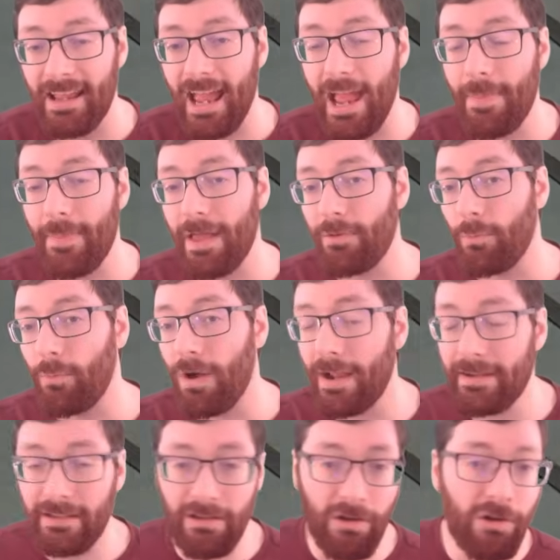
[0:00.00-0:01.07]
and then
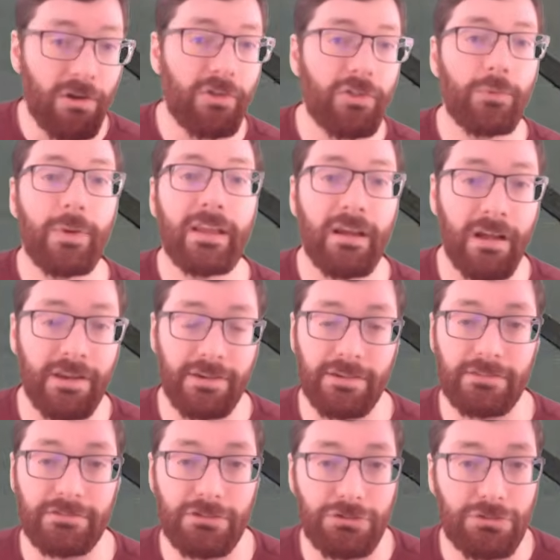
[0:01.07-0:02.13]
winding all the way
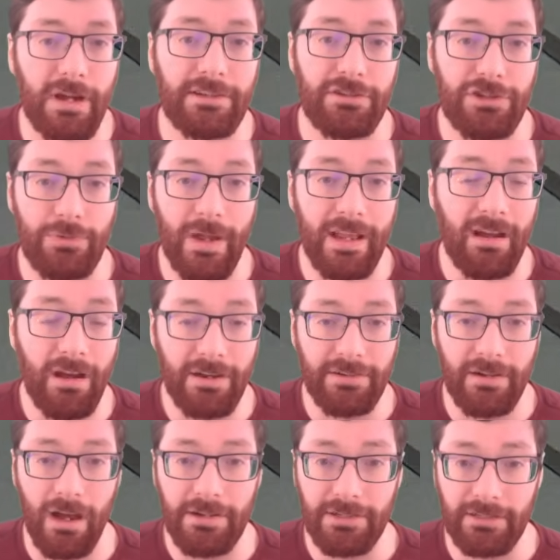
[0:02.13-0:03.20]
under to try to do a
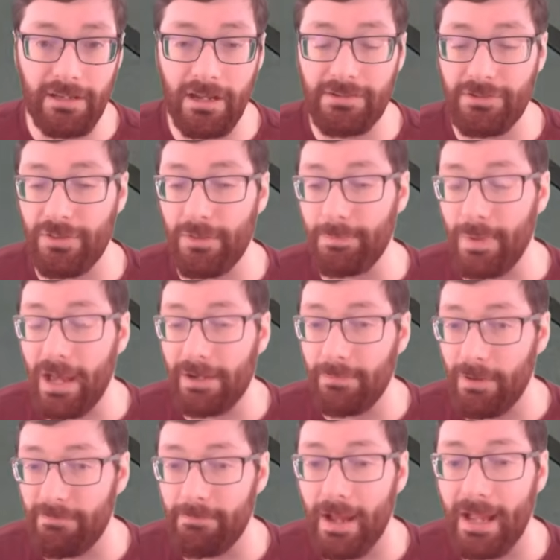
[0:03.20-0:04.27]
undercut to the bottom
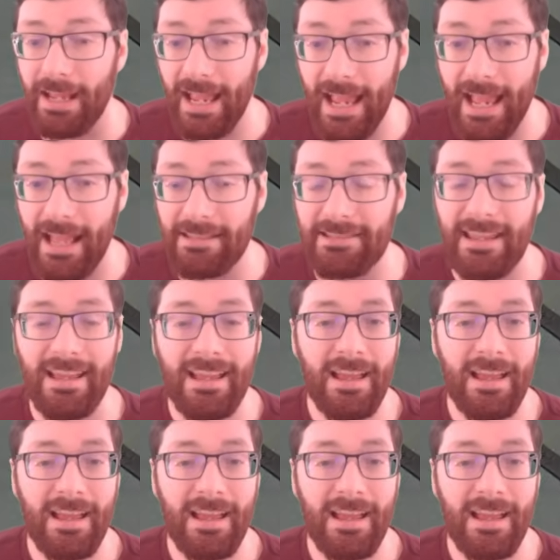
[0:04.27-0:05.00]
of my hands.